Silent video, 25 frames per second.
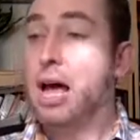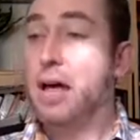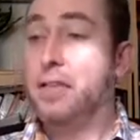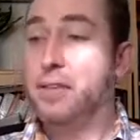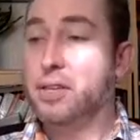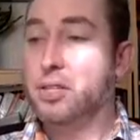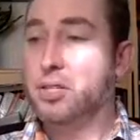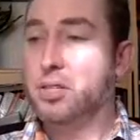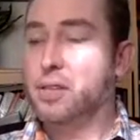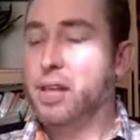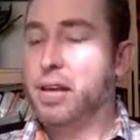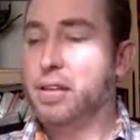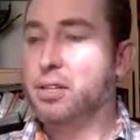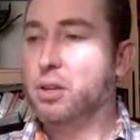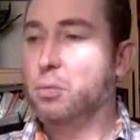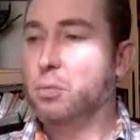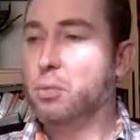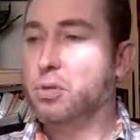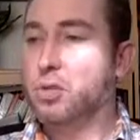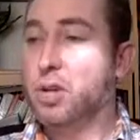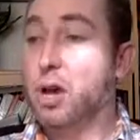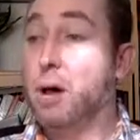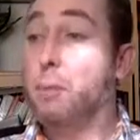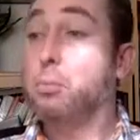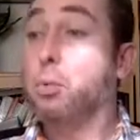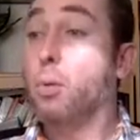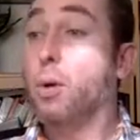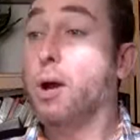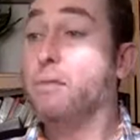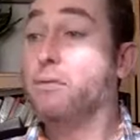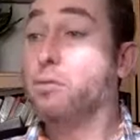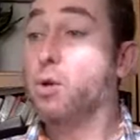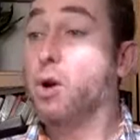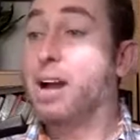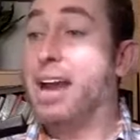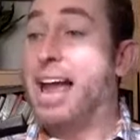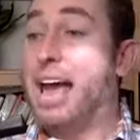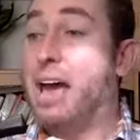they selected was
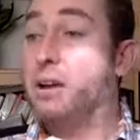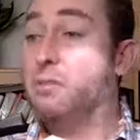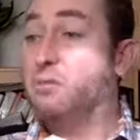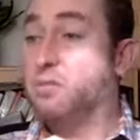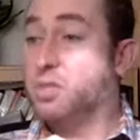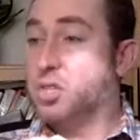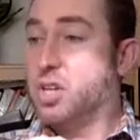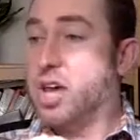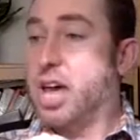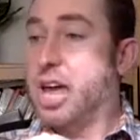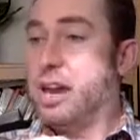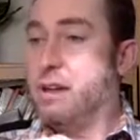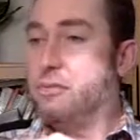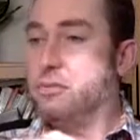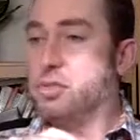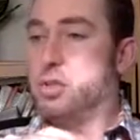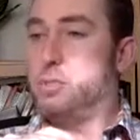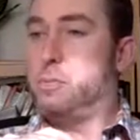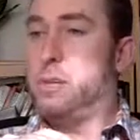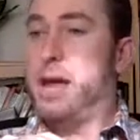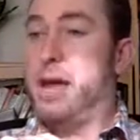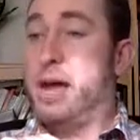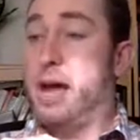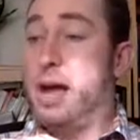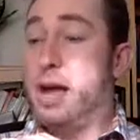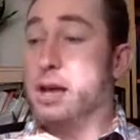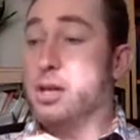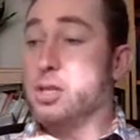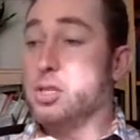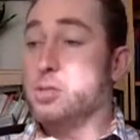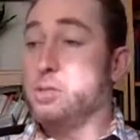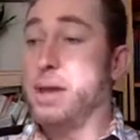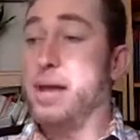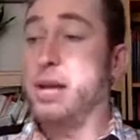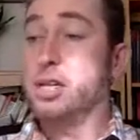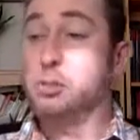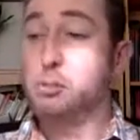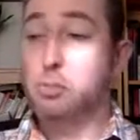upriver and out of sight of
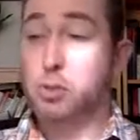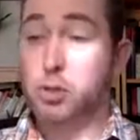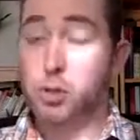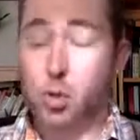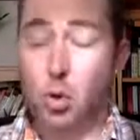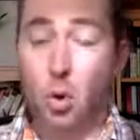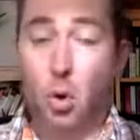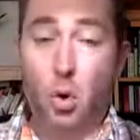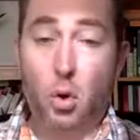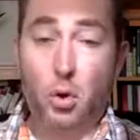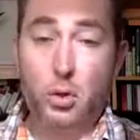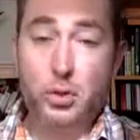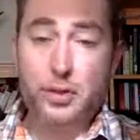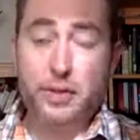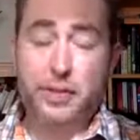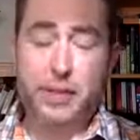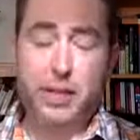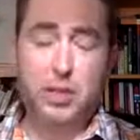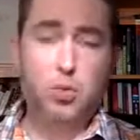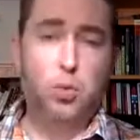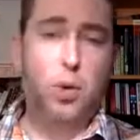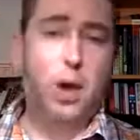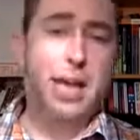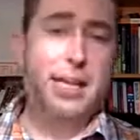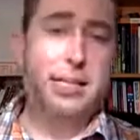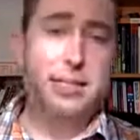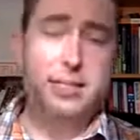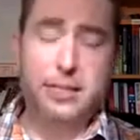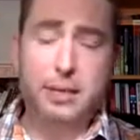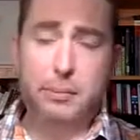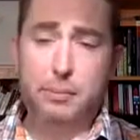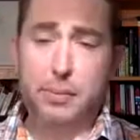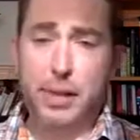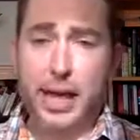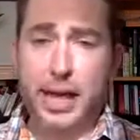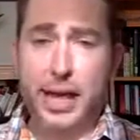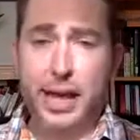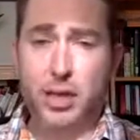Spanish patrols, and that's why it
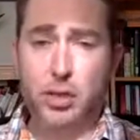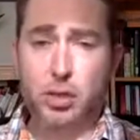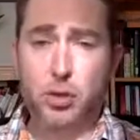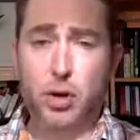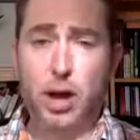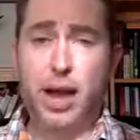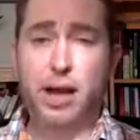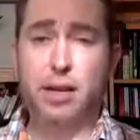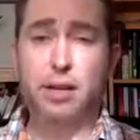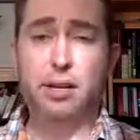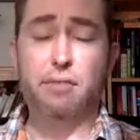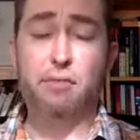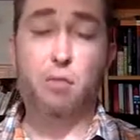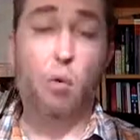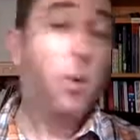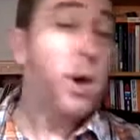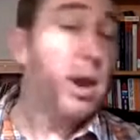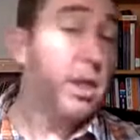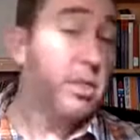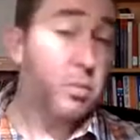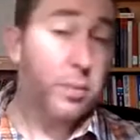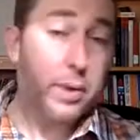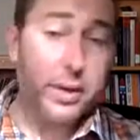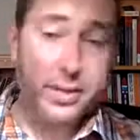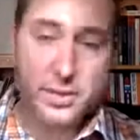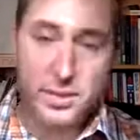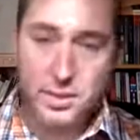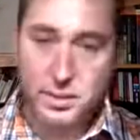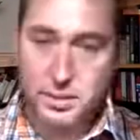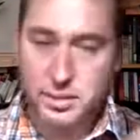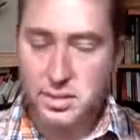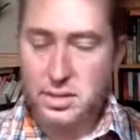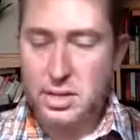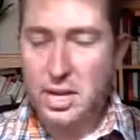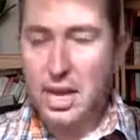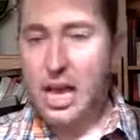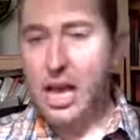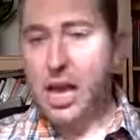seemed like an attractive, or one of the
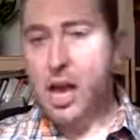reasons